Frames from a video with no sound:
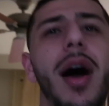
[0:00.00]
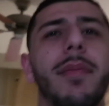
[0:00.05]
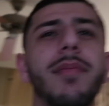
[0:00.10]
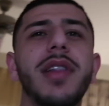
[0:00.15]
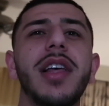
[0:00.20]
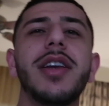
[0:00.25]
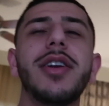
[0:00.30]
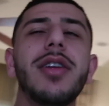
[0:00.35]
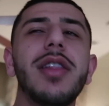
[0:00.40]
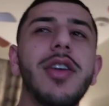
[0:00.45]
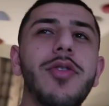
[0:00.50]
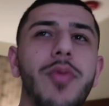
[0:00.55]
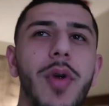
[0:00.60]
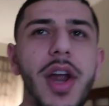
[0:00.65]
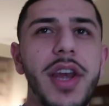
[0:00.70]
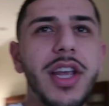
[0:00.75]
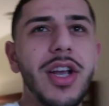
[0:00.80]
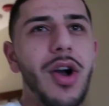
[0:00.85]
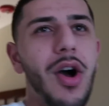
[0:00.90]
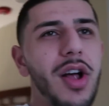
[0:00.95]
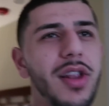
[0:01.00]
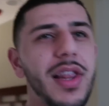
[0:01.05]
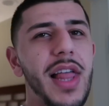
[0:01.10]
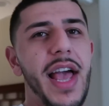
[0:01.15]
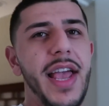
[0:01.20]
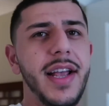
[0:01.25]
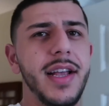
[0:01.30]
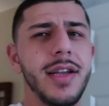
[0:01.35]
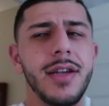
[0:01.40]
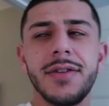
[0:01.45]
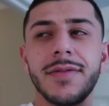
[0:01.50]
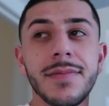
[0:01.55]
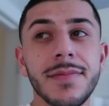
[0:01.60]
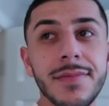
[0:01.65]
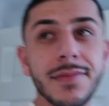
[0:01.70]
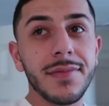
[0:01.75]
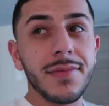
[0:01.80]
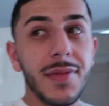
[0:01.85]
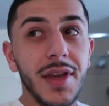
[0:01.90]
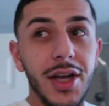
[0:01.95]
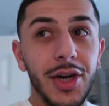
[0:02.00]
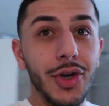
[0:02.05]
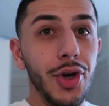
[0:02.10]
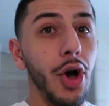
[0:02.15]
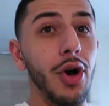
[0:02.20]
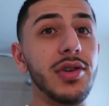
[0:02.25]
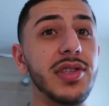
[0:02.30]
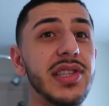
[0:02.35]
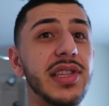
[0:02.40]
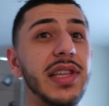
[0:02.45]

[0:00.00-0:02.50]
I'm literally running on like no